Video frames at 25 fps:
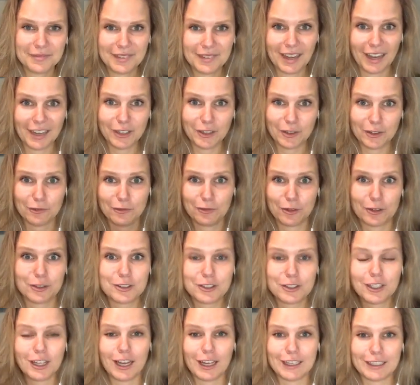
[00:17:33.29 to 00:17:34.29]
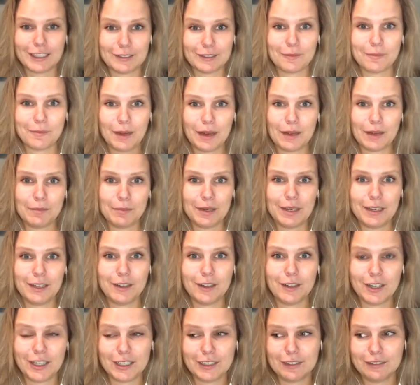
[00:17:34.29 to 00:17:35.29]
Okay, your first client might be
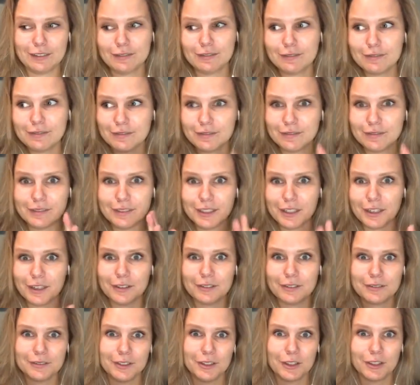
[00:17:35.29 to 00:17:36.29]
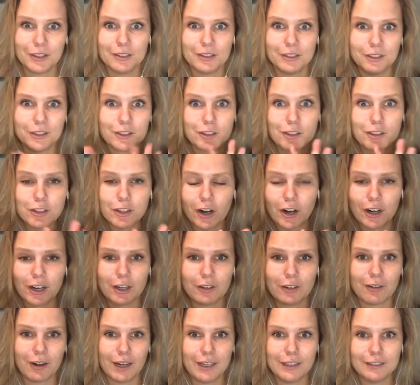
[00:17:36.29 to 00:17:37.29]
on, your
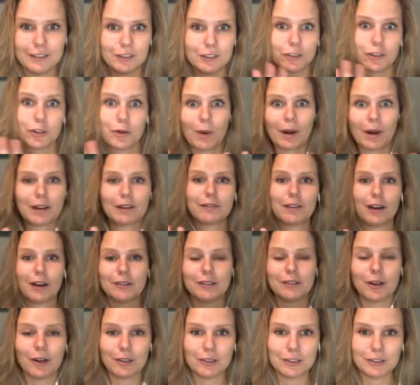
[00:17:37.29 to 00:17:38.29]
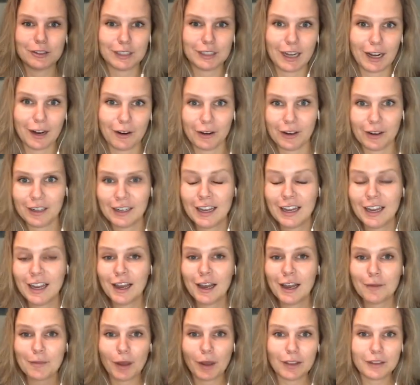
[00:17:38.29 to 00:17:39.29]
starting rate, your $25 an hour.
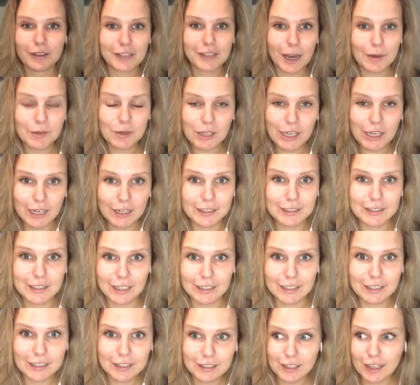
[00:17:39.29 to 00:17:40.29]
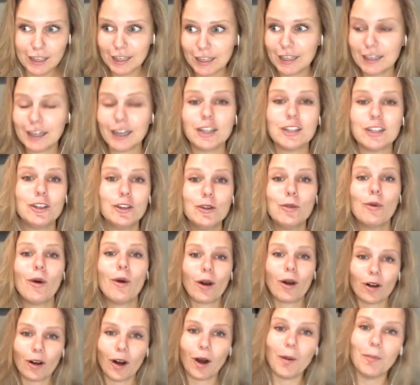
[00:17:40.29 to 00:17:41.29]
By the time you get a second client, you
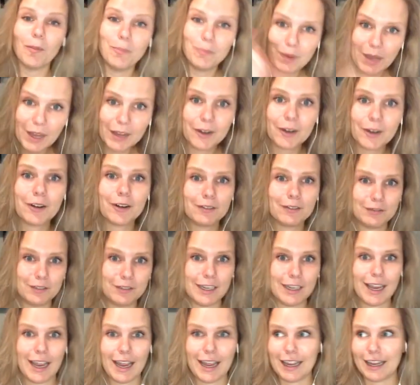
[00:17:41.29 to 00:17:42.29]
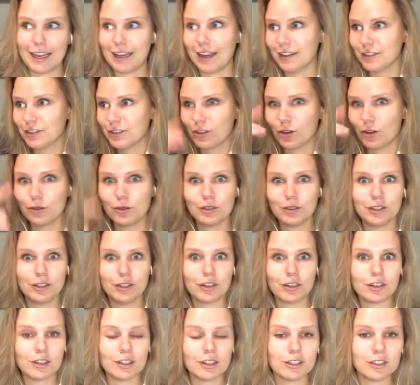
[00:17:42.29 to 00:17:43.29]
are a better VA. And so
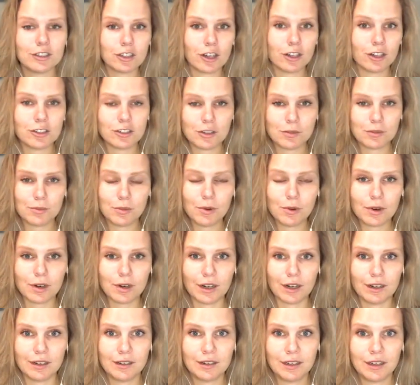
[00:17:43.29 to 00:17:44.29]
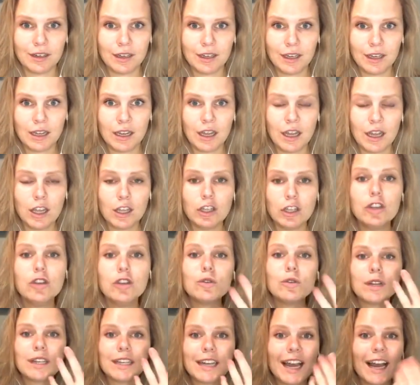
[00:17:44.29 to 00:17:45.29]
you're going to charge them more. You
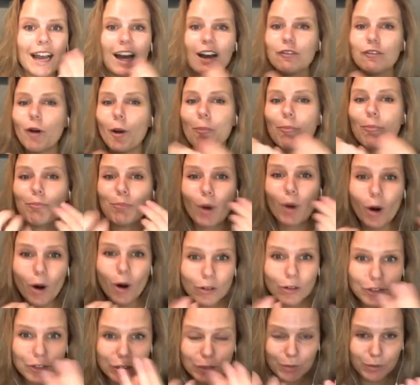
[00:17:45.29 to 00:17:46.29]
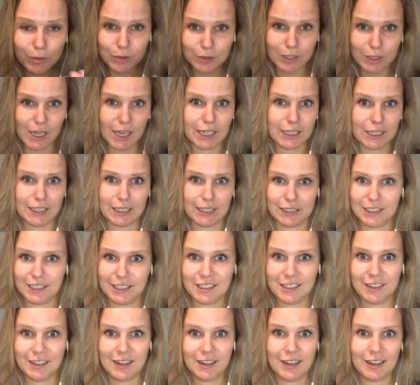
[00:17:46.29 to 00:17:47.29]
can have multiple clients.